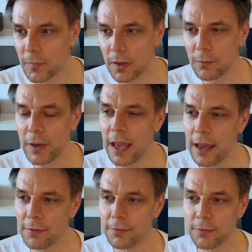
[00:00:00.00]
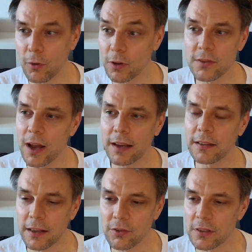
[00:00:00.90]
we have also
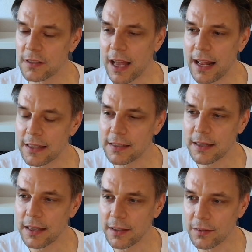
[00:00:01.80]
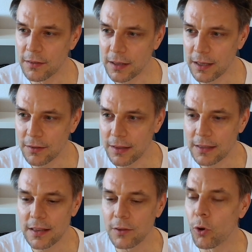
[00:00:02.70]
architectural styles in
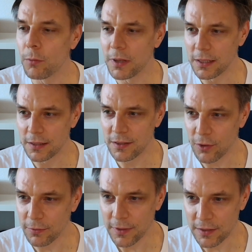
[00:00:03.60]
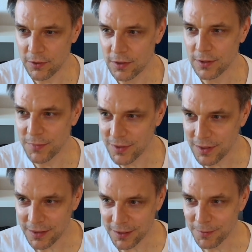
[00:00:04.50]
let's say normal software systems,
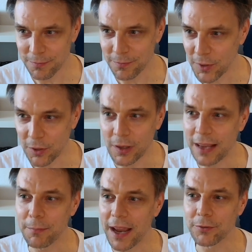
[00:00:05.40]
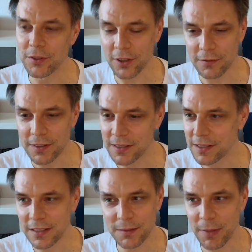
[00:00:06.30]
like
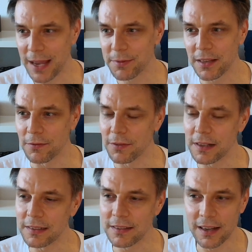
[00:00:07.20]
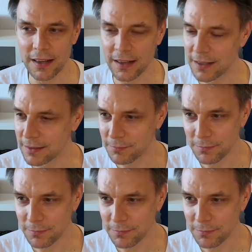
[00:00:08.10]
microservices, pipes and filter,